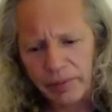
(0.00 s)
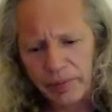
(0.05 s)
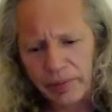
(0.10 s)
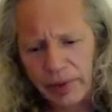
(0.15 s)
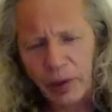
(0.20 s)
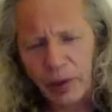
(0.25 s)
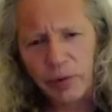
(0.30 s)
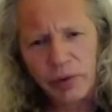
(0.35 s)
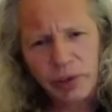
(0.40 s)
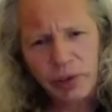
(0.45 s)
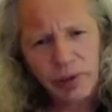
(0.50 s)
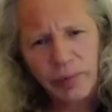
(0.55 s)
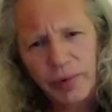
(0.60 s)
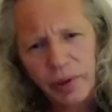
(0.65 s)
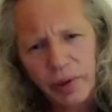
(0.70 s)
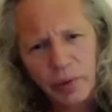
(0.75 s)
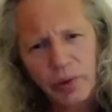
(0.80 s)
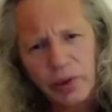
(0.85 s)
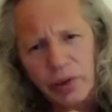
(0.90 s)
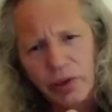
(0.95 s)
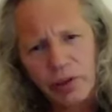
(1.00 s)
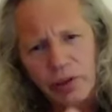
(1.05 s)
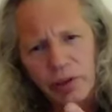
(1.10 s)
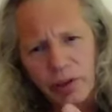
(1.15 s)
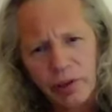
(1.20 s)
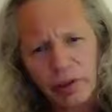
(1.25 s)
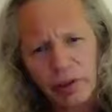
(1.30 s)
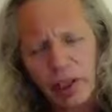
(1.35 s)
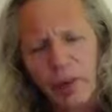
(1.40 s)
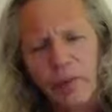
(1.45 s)
That was something which
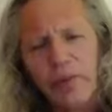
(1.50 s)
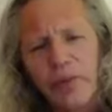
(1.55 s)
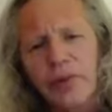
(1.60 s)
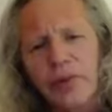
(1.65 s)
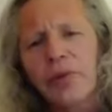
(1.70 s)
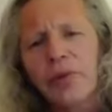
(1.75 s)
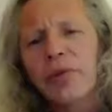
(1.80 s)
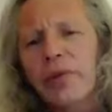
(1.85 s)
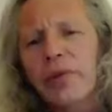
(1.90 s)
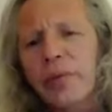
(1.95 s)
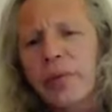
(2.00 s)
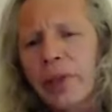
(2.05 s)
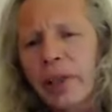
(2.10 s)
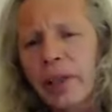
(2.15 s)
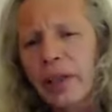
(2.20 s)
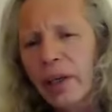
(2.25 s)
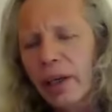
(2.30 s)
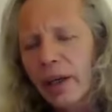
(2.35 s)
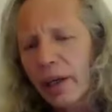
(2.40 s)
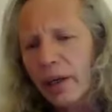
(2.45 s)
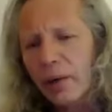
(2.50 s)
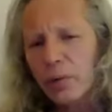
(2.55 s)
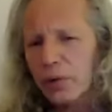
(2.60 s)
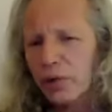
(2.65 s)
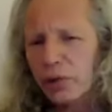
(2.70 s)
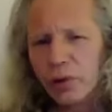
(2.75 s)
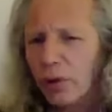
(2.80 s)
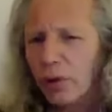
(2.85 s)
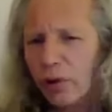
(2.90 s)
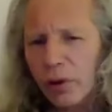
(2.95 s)
had come through for me. I
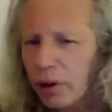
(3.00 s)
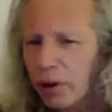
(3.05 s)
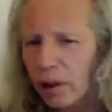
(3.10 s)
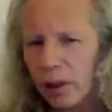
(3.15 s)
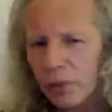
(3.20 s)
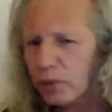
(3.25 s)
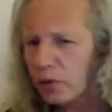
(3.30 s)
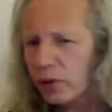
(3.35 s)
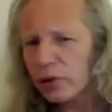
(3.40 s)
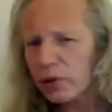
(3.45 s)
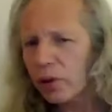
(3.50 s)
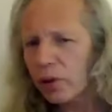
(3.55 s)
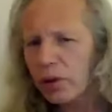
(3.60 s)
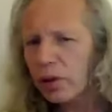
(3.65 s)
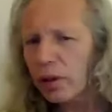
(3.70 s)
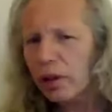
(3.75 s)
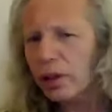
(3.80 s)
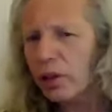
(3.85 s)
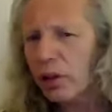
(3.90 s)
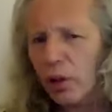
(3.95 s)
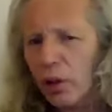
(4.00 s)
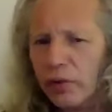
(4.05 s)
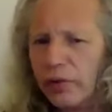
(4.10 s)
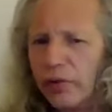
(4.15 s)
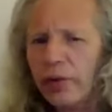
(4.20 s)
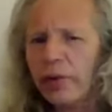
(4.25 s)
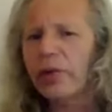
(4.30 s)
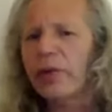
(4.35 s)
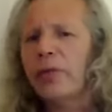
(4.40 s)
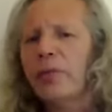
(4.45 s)
was not a
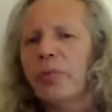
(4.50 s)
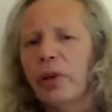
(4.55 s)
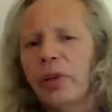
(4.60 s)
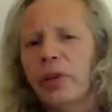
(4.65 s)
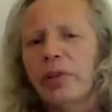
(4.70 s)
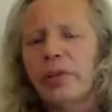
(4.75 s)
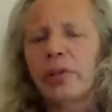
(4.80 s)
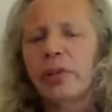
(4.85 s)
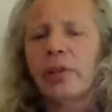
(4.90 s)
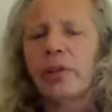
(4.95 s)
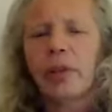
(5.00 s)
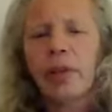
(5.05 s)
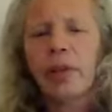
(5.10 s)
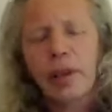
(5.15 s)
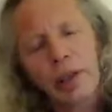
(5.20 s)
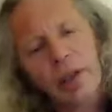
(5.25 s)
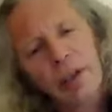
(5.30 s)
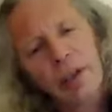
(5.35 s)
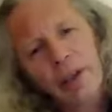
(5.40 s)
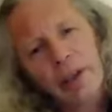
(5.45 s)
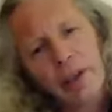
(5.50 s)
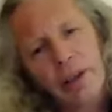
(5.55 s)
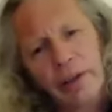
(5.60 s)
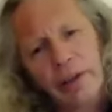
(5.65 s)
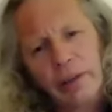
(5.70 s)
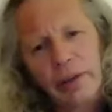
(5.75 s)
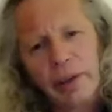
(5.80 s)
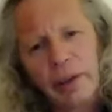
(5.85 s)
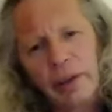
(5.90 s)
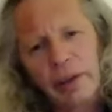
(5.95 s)
God-fearing person.
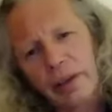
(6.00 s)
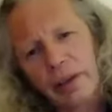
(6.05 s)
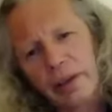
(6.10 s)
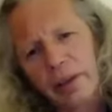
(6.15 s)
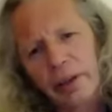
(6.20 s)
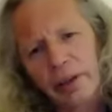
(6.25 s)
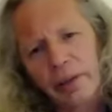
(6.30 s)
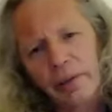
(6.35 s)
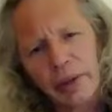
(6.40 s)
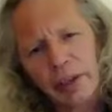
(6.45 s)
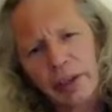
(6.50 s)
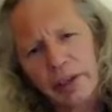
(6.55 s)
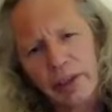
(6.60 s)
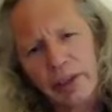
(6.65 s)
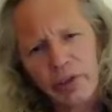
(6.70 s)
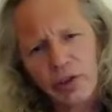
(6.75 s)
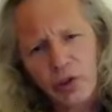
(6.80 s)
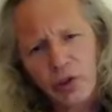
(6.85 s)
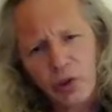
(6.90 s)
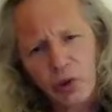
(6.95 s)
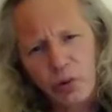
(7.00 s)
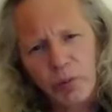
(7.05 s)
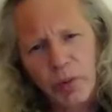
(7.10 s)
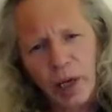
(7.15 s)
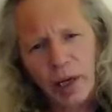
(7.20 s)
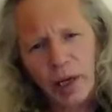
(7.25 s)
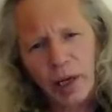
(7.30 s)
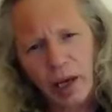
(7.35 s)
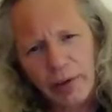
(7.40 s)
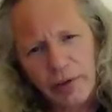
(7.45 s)
I think that didn't suit my
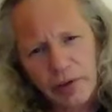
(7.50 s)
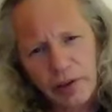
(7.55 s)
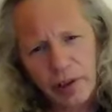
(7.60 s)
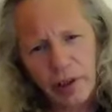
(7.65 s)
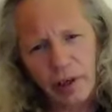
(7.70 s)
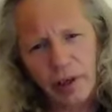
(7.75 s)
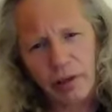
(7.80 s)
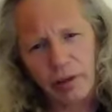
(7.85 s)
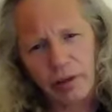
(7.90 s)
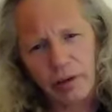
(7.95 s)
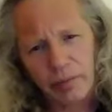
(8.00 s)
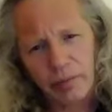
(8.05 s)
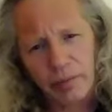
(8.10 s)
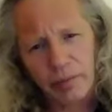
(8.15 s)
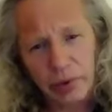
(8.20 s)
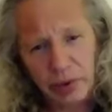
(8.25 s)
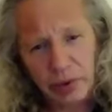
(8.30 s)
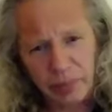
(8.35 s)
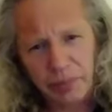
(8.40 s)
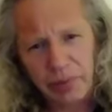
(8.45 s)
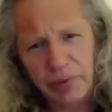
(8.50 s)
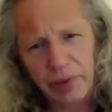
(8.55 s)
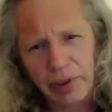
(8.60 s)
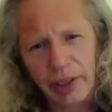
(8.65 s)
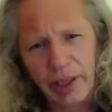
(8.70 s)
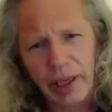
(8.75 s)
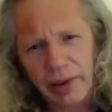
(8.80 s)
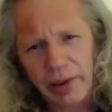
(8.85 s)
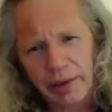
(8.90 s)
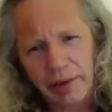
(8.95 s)
lifestyle
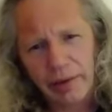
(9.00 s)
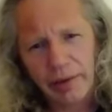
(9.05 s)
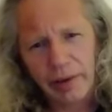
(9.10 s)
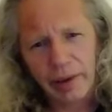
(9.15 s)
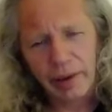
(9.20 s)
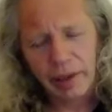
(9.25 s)
pre-death.